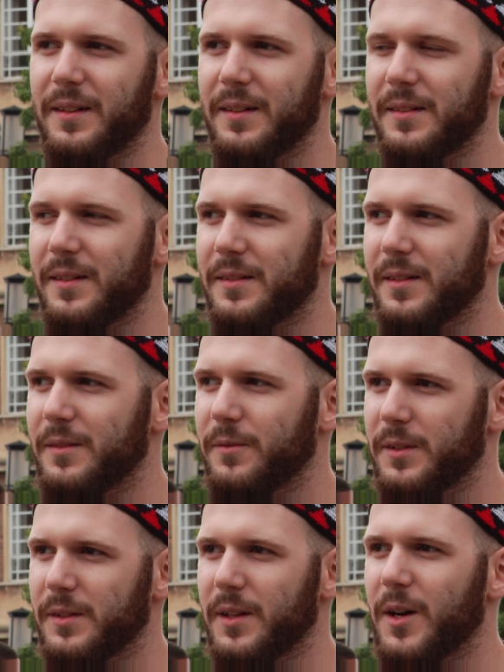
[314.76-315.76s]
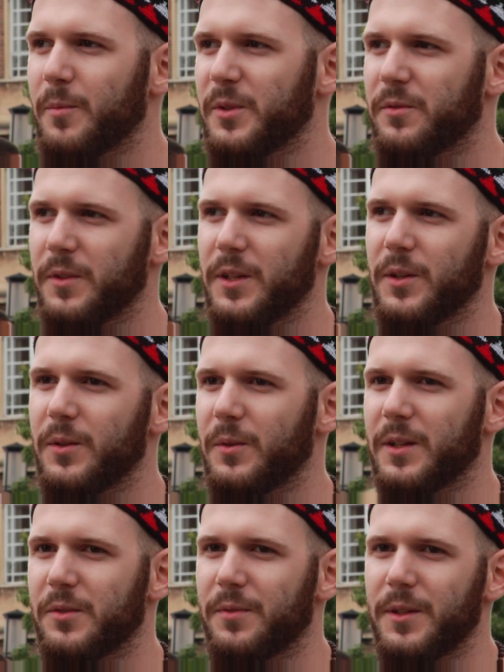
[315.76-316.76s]
Islam is for
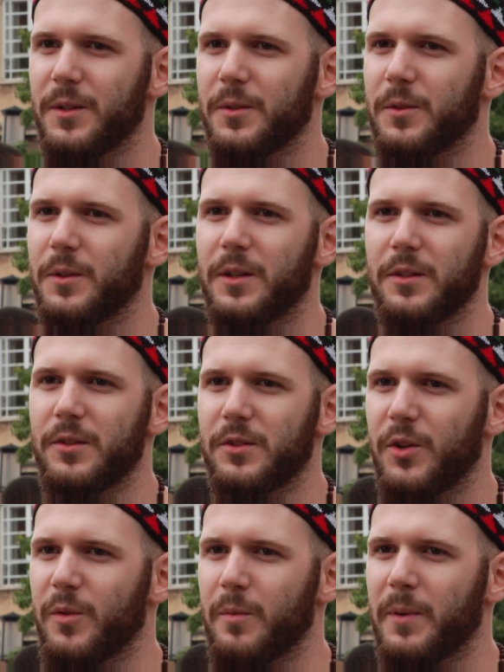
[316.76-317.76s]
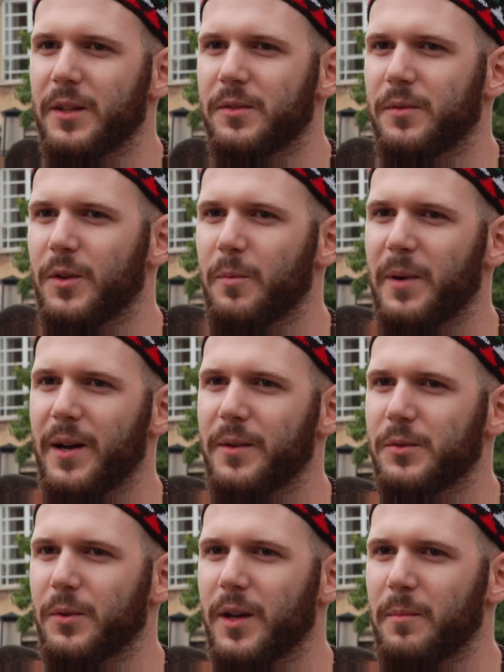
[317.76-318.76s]
you, it's for you. You can just hope the best for your
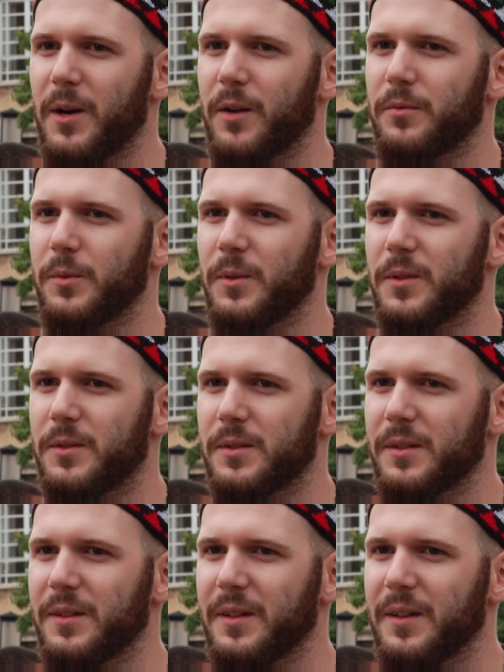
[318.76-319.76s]
parents will come afterwards.